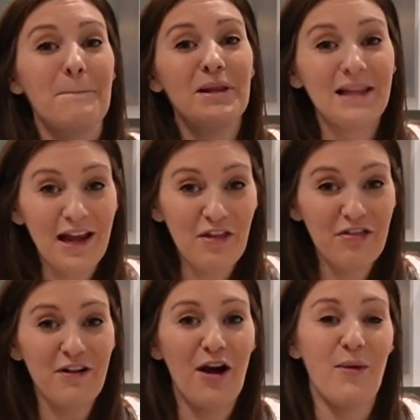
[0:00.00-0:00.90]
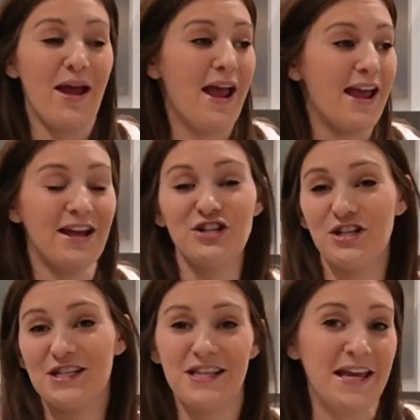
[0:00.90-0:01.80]
plate throwing and
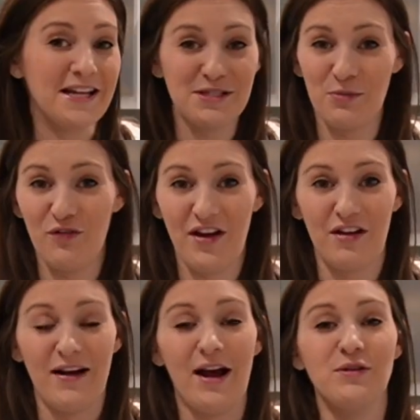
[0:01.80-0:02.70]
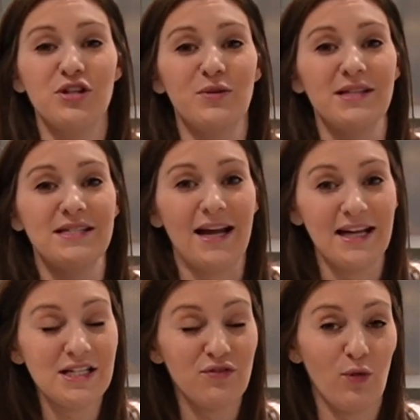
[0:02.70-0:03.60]
just things moving around, so it's
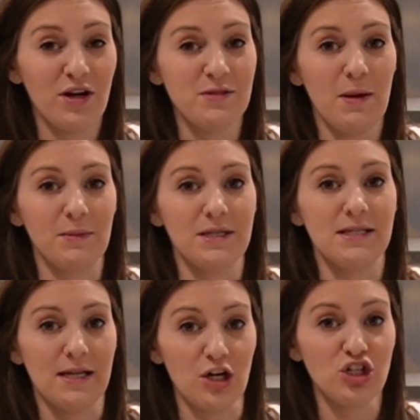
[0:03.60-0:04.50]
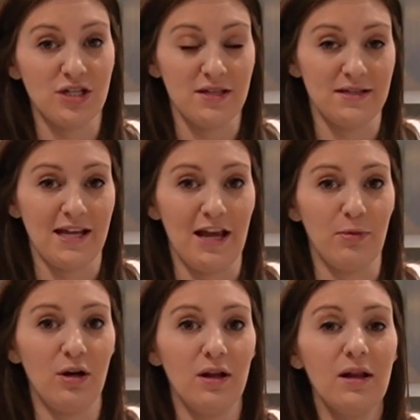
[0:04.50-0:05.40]
nice for it to be able to suction to the
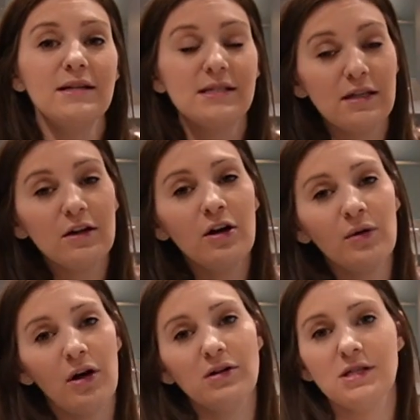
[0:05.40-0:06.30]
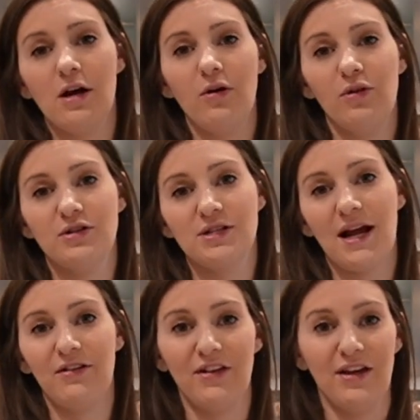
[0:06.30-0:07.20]
table. Silicone also, there's
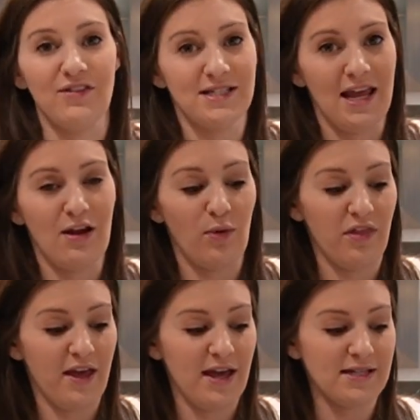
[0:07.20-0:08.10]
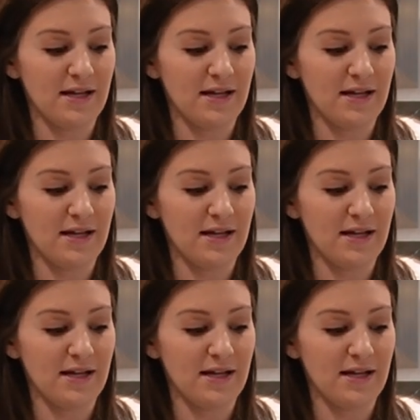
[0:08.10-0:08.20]
kind of a give and take with it.